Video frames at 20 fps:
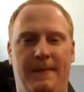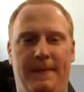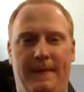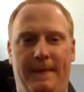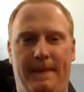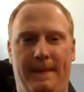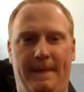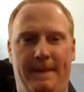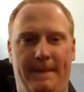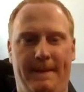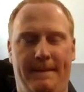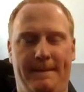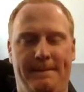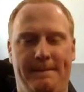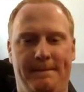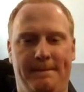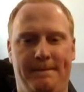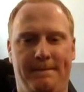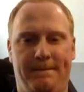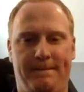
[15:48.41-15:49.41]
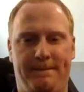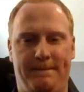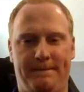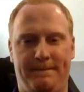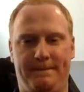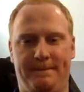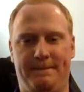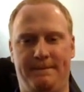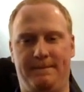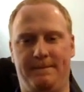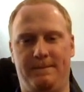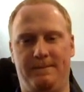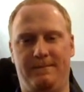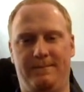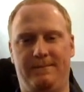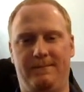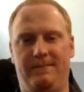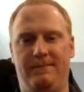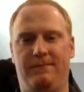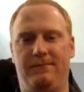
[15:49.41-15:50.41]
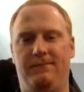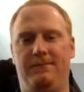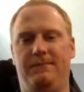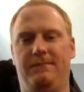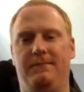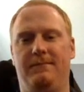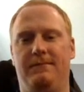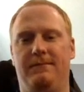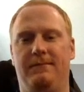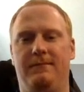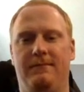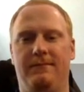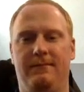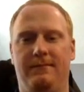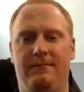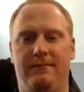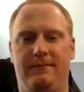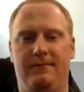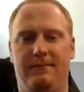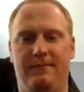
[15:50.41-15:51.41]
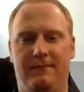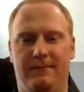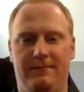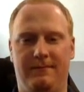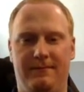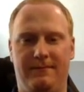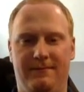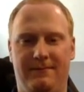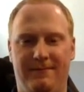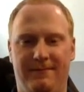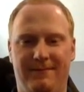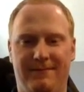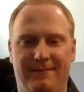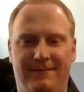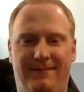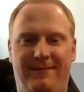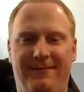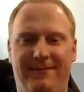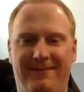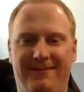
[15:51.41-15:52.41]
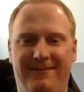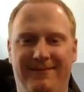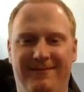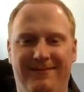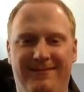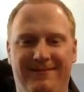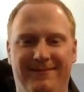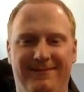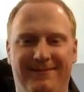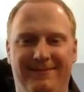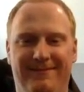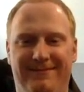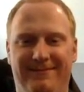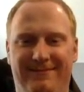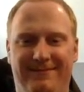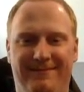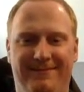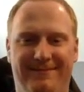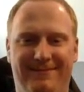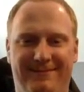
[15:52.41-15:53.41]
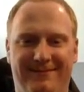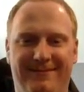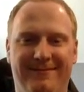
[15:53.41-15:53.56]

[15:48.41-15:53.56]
This person isn't speaking.